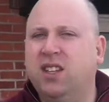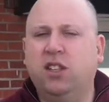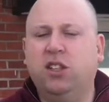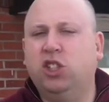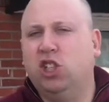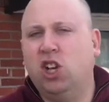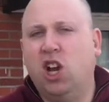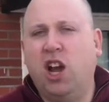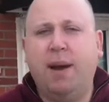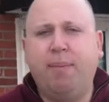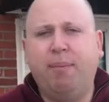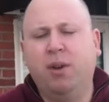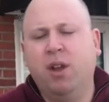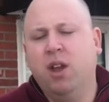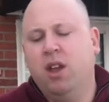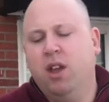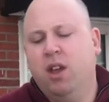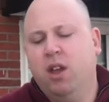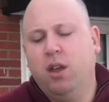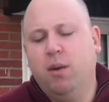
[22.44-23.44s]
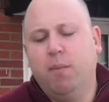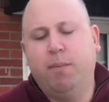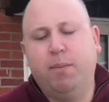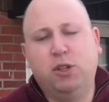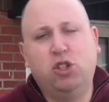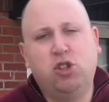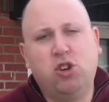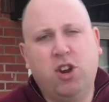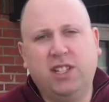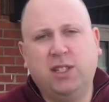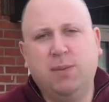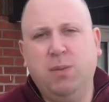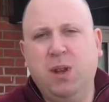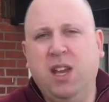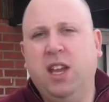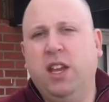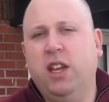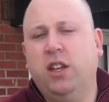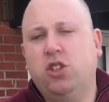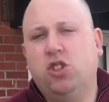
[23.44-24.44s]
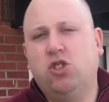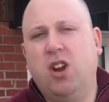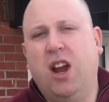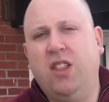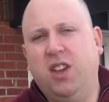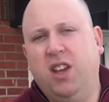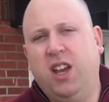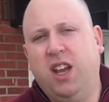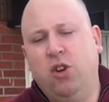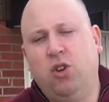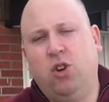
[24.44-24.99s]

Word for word: things in the shop, but trust me, try